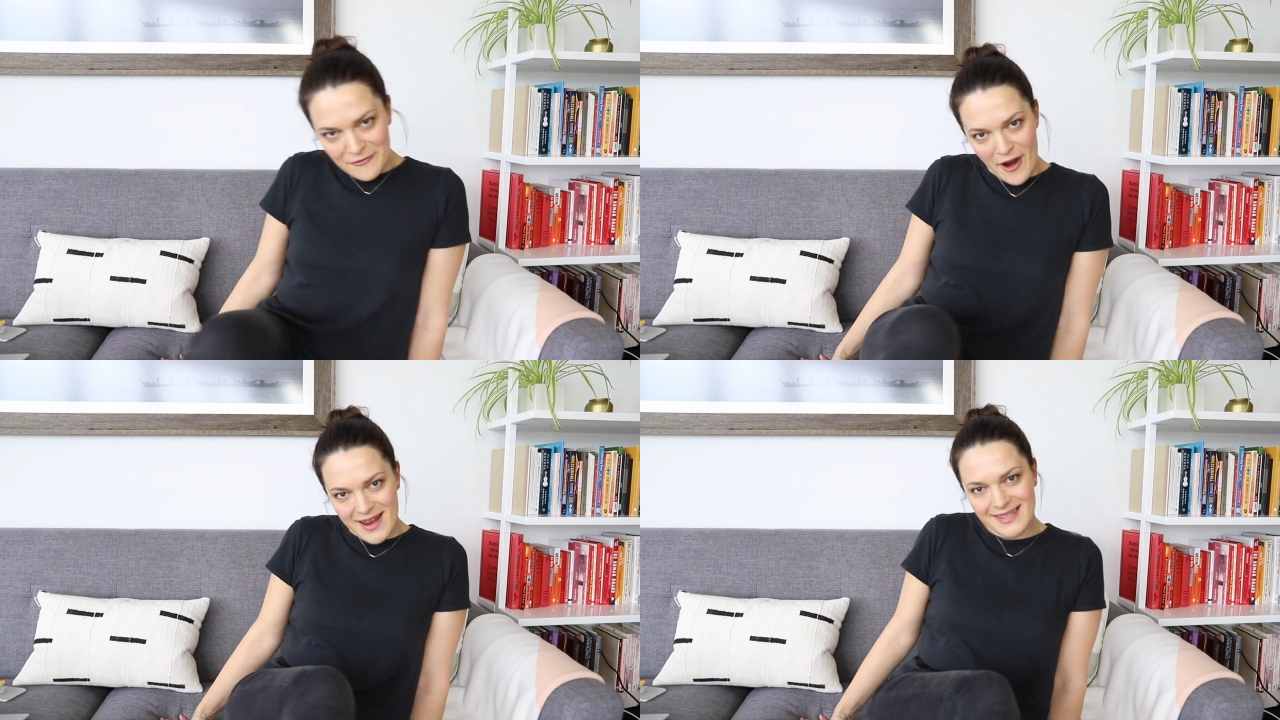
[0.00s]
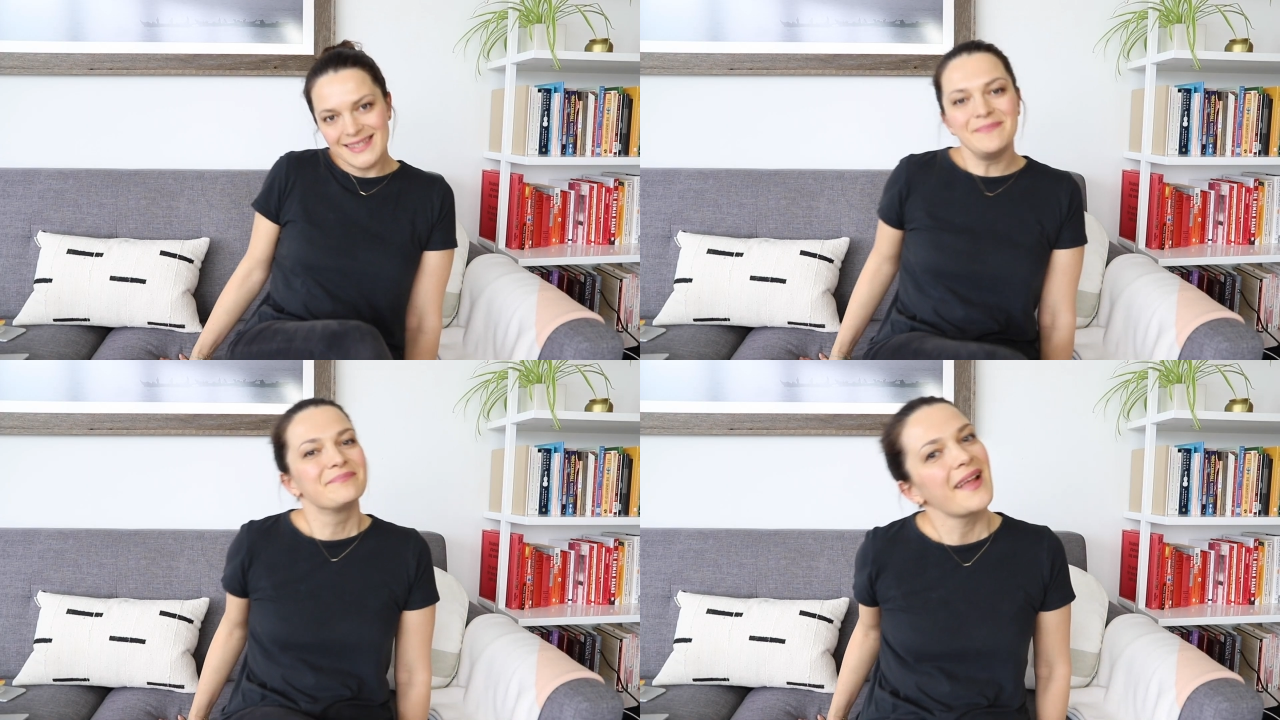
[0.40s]
Hey
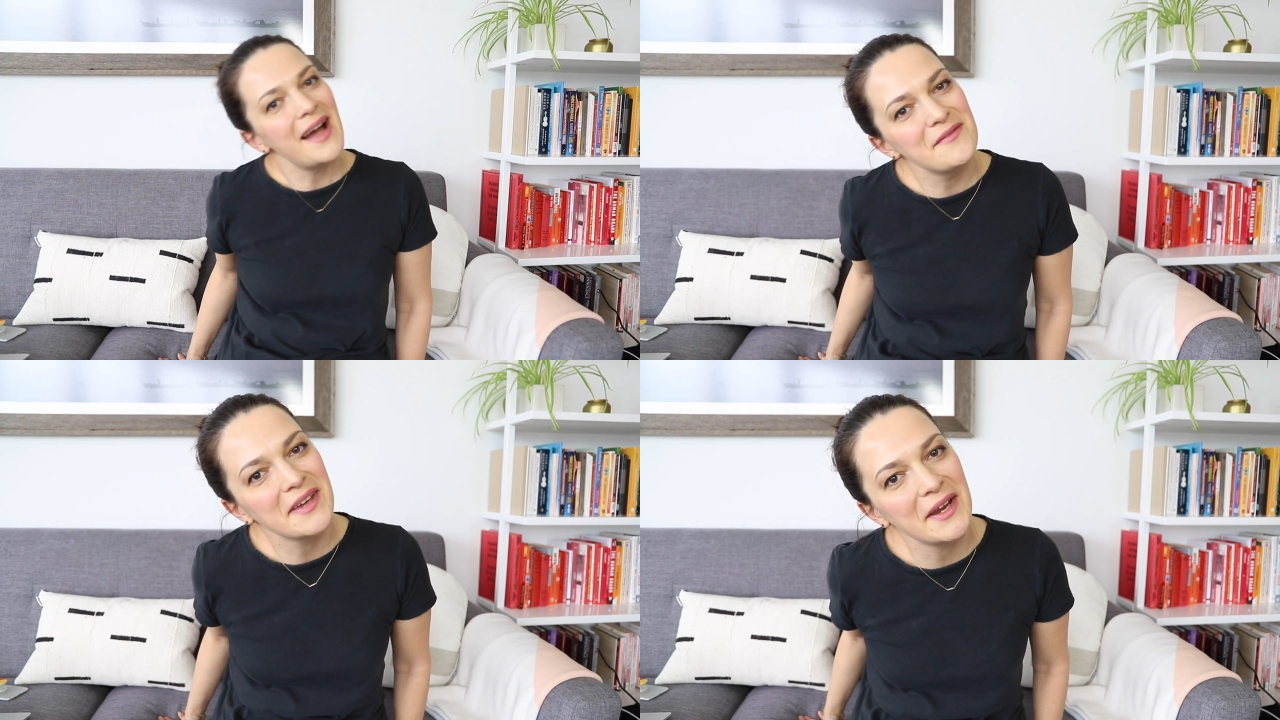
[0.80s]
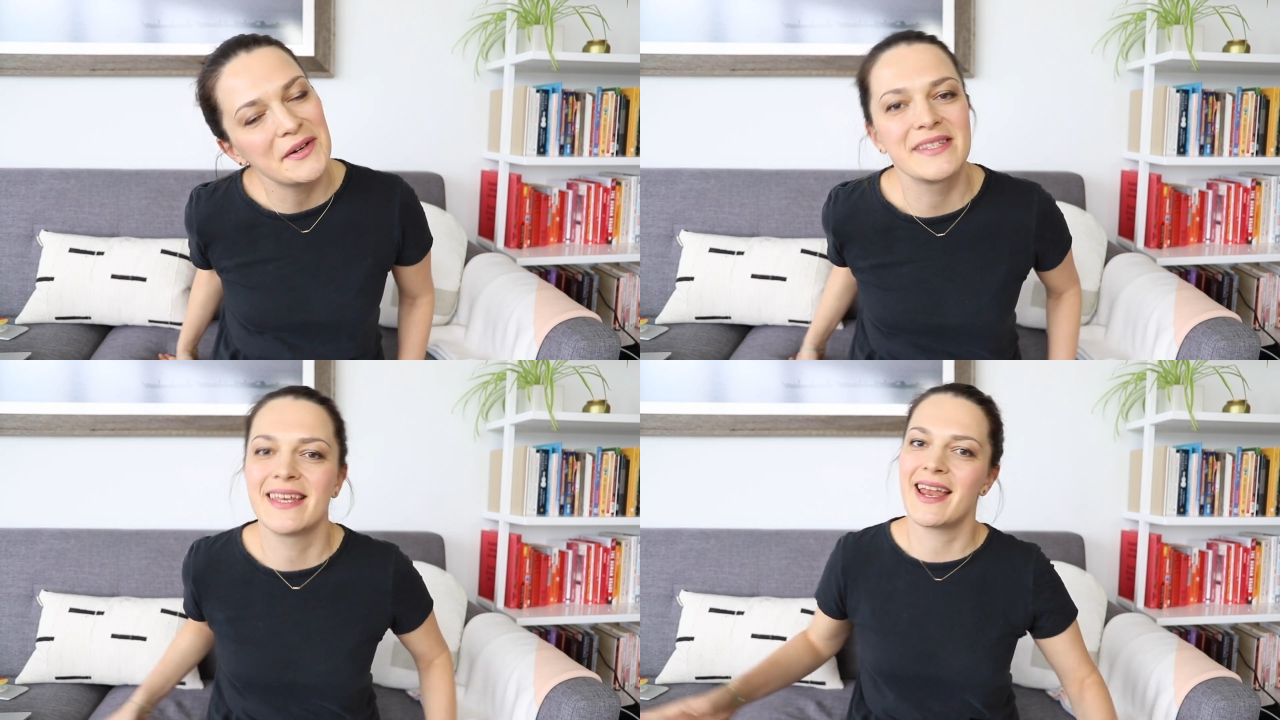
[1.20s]
friends. I'm Vik
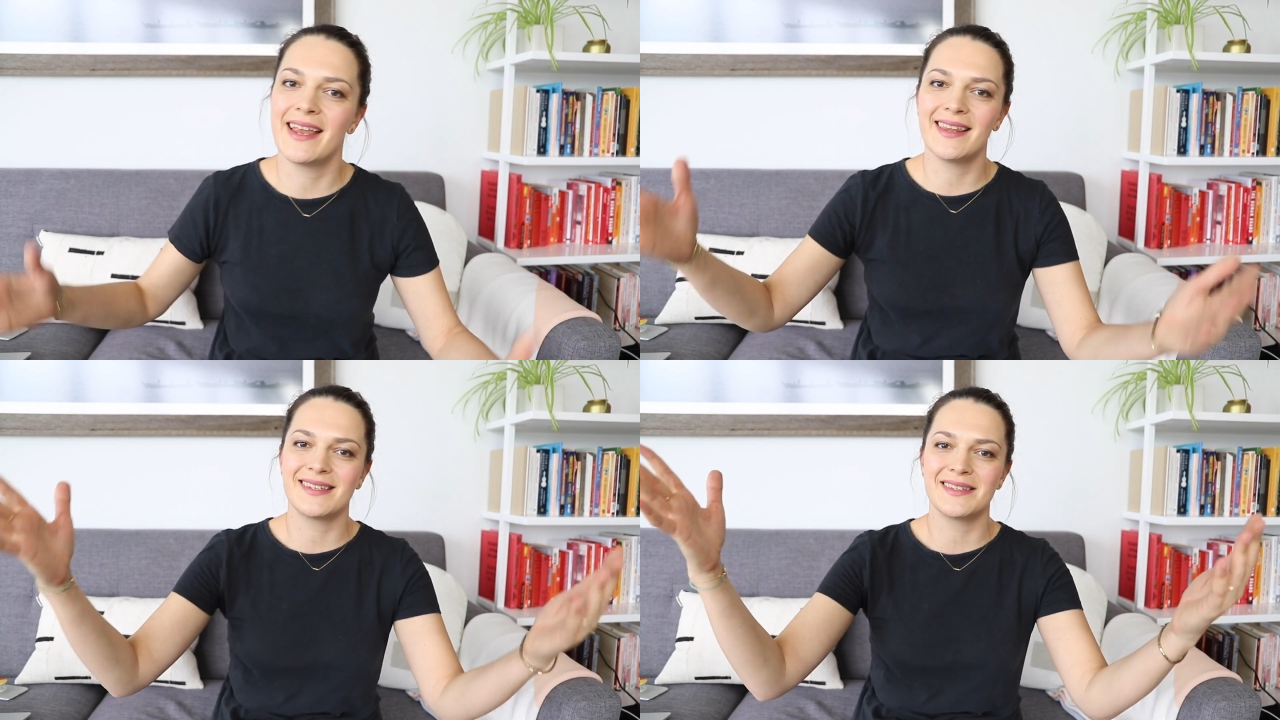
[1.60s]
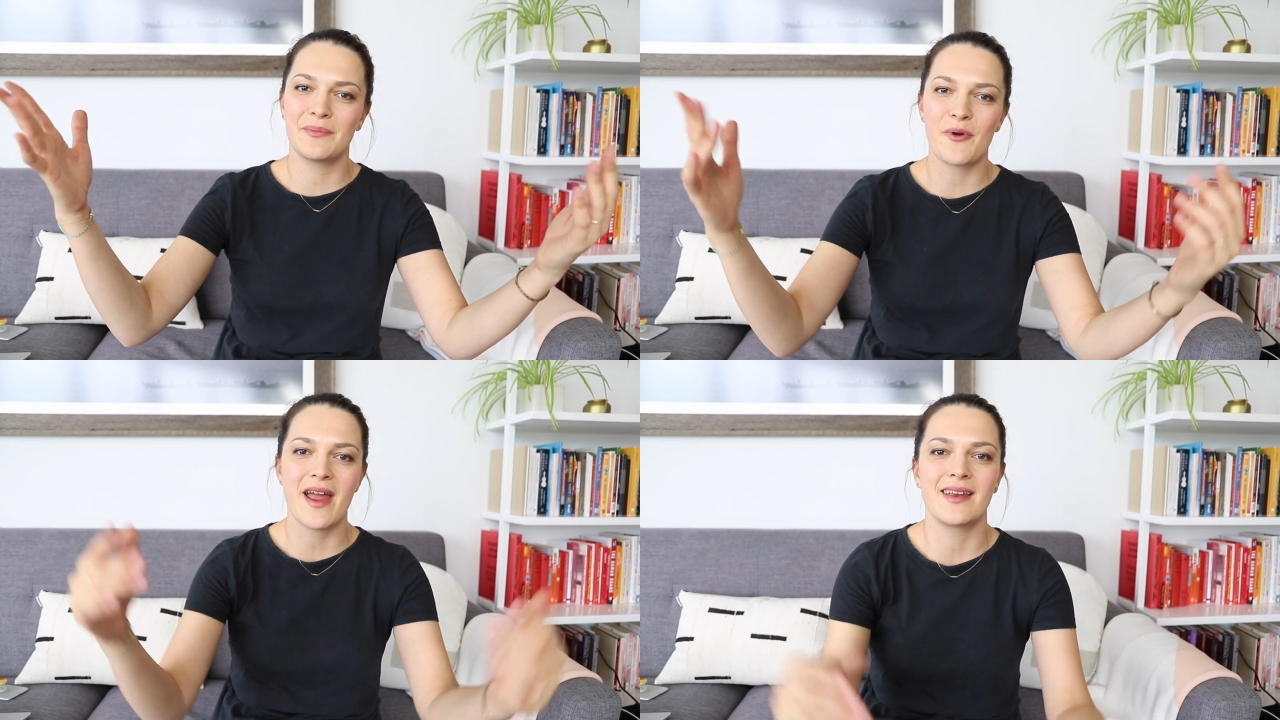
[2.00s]
Harrison and this is
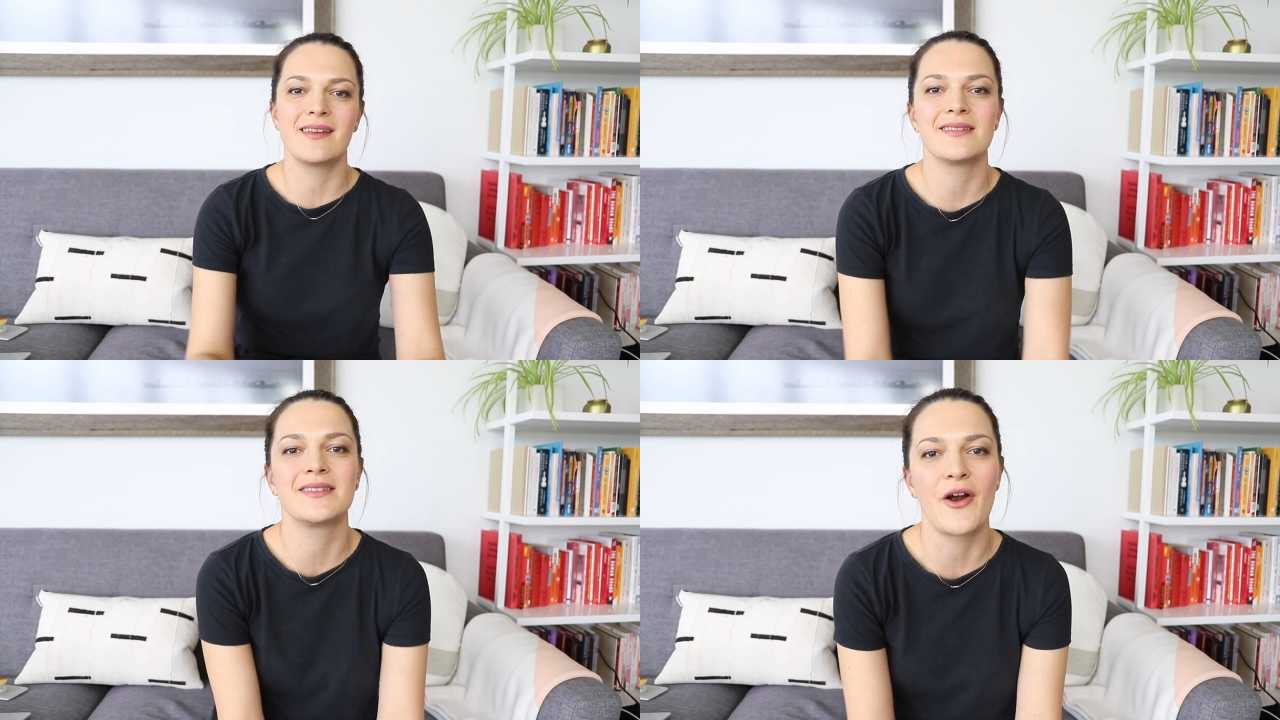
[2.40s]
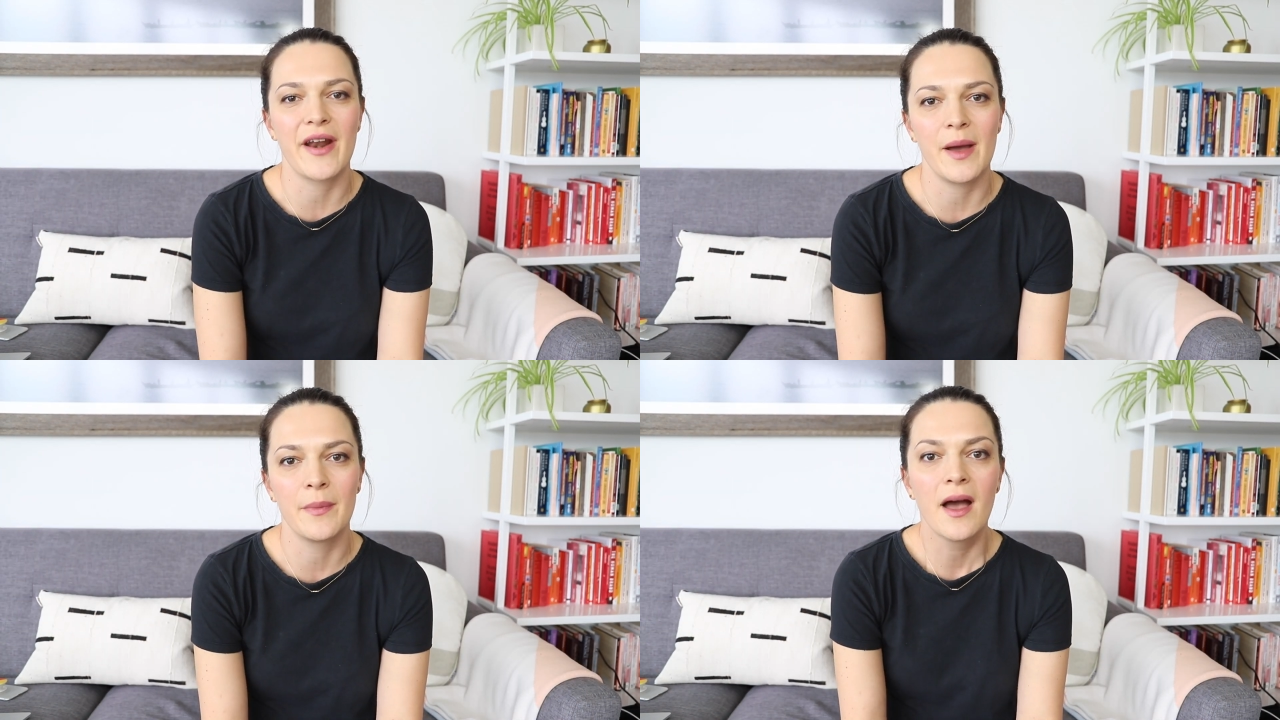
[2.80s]
the Branded
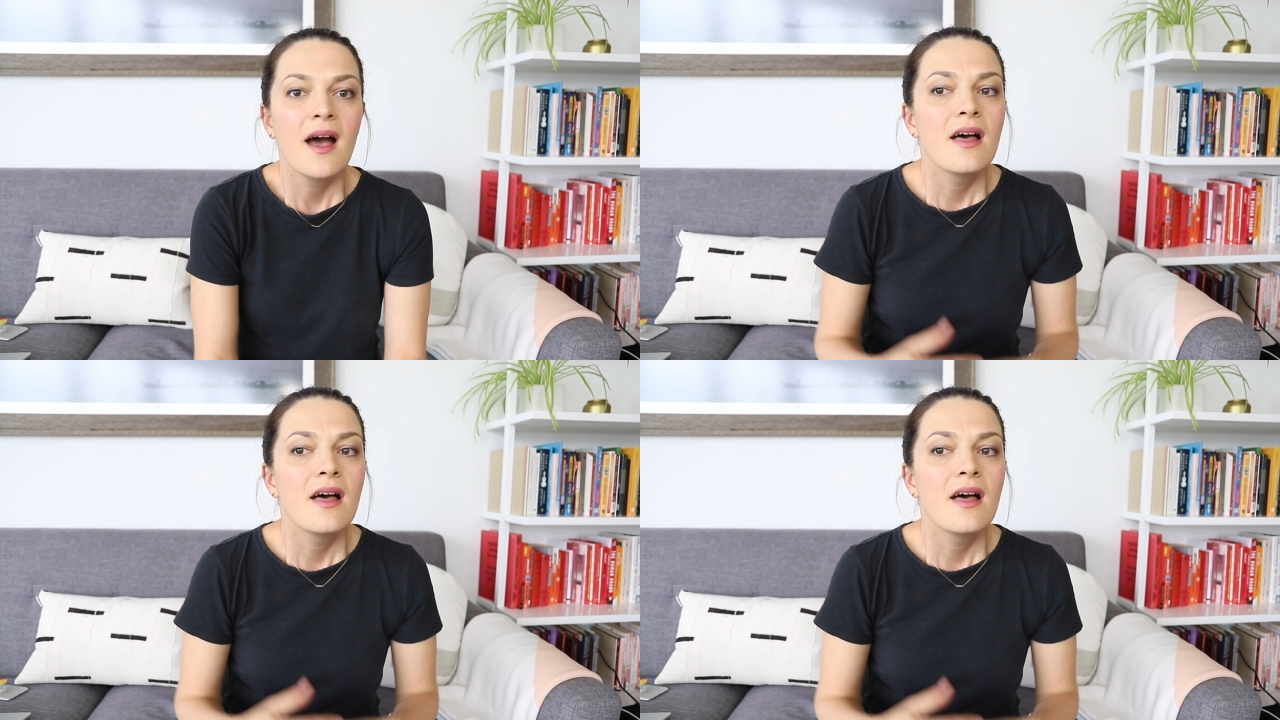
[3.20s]
Startup.